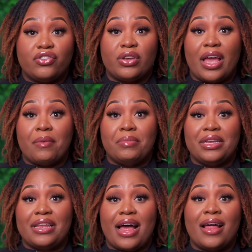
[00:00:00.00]
You can't
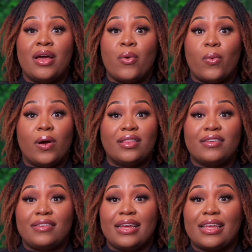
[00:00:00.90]
beat that with a
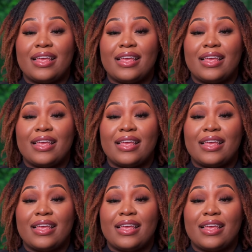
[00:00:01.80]
stick,